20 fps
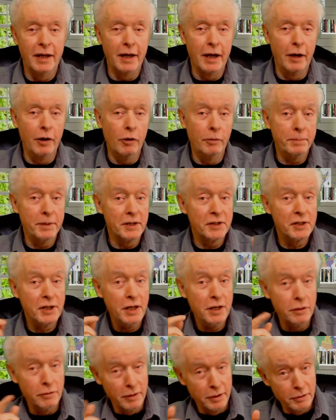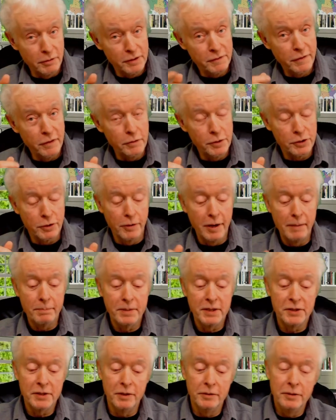And I hope to see you in those future
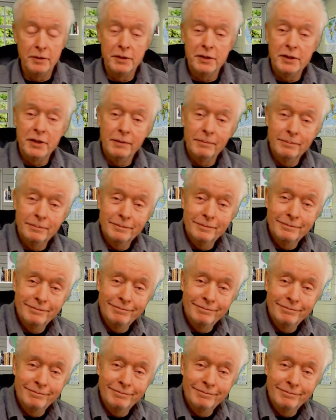episodes.